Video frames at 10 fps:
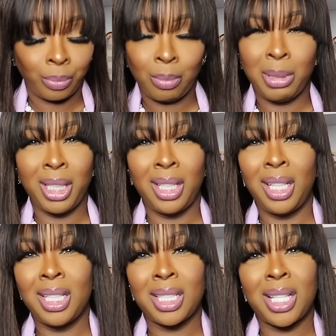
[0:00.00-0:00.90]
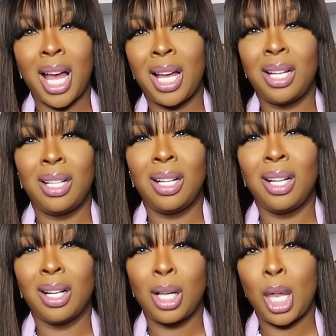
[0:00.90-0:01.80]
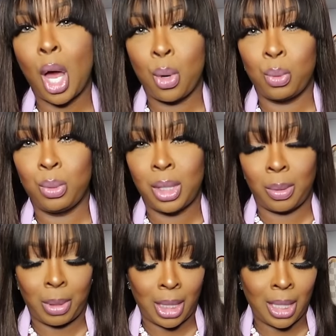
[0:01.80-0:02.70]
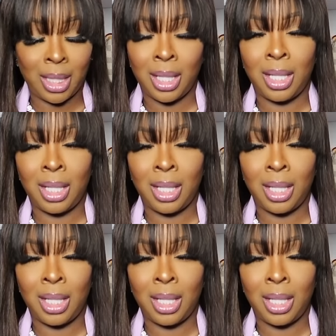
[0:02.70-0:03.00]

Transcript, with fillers: but it's not a clone to me it,